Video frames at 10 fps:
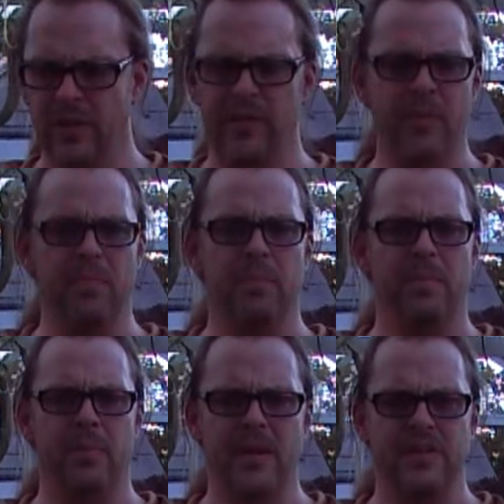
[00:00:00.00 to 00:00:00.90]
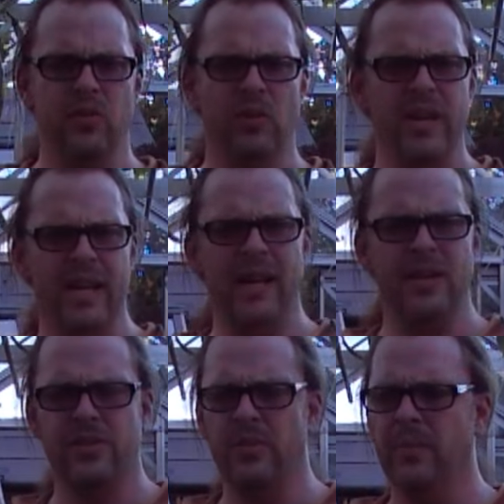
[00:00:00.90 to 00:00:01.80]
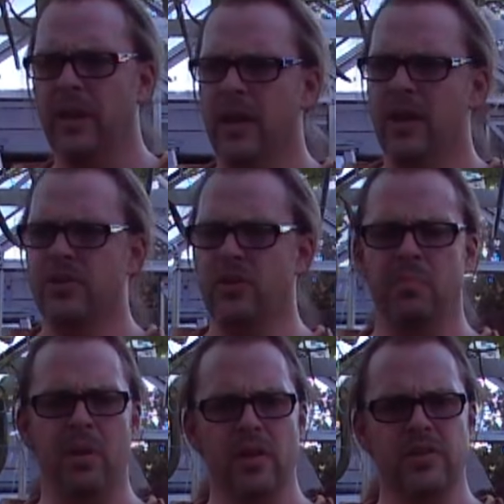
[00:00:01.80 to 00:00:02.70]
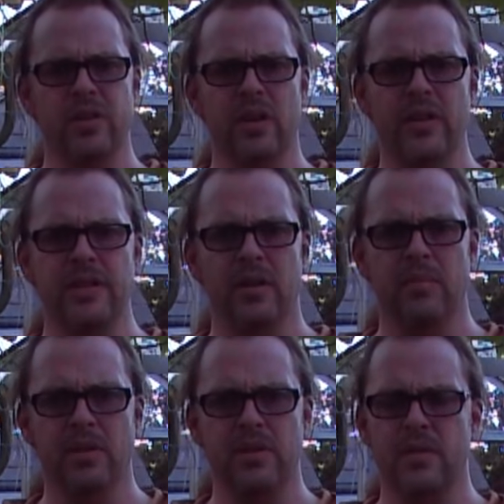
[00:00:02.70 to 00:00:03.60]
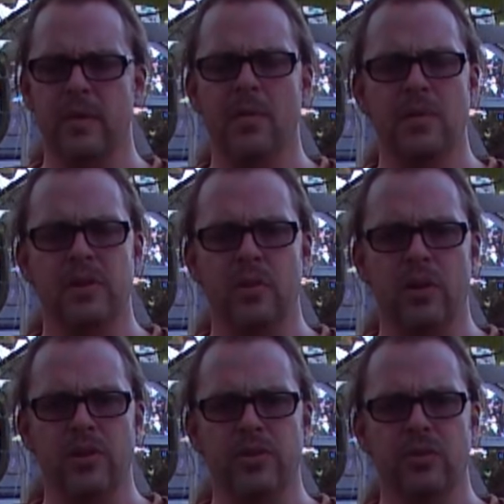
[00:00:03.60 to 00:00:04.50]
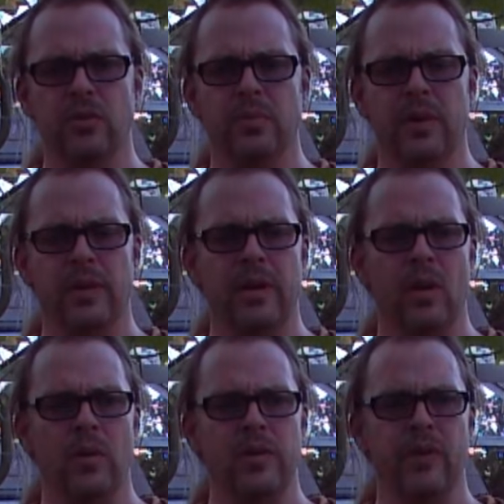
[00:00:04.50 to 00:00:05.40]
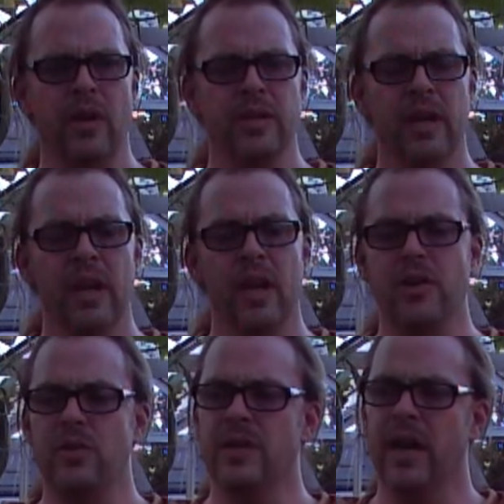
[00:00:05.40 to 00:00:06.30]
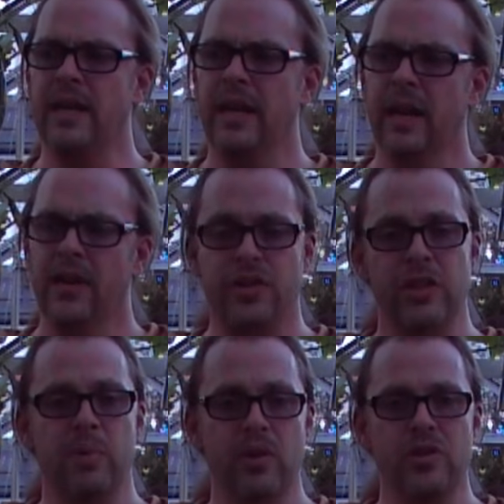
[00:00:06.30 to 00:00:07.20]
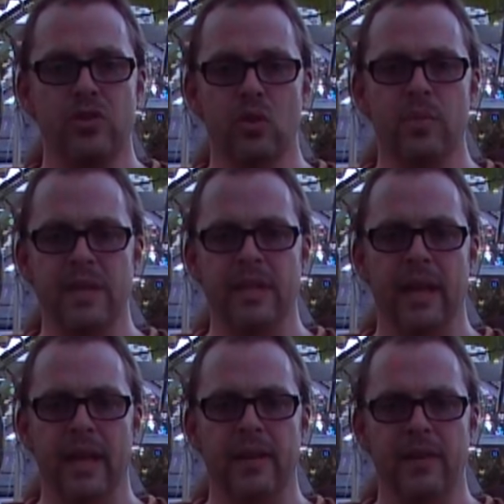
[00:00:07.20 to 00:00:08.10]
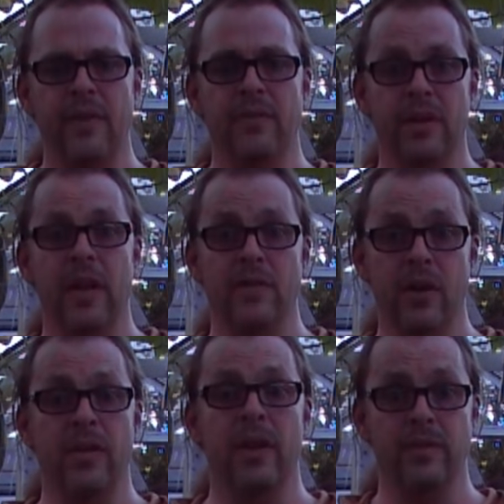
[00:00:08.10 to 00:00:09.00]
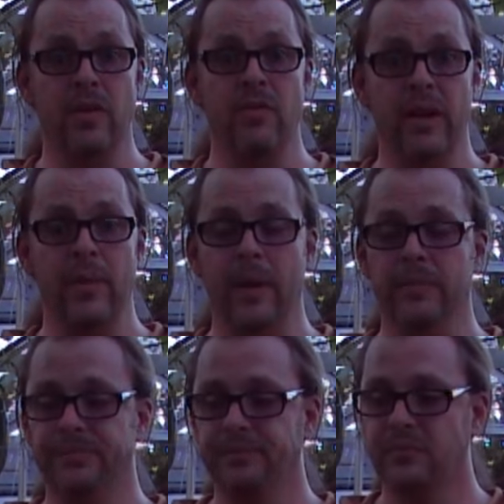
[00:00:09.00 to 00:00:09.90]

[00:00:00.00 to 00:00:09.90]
I don't know if the plastic or you can get some sort of polystyrene type boxes well I wasn't quite sure that you know what you've got and she's saying that she's put her strawberries in there and they've, and they've grown and they've grown really well